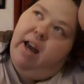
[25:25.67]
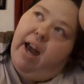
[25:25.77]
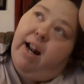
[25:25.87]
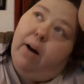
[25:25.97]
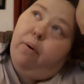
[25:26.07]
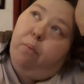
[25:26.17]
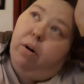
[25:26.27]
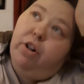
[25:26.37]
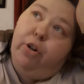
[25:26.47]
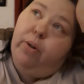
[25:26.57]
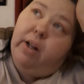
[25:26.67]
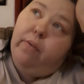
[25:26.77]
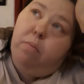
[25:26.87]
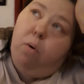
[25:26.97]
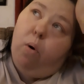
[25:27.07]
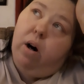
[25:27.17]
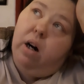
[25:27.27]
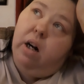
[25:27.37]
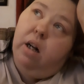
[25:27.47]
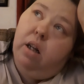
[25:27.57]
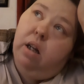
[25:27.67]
and I would want to do it even more.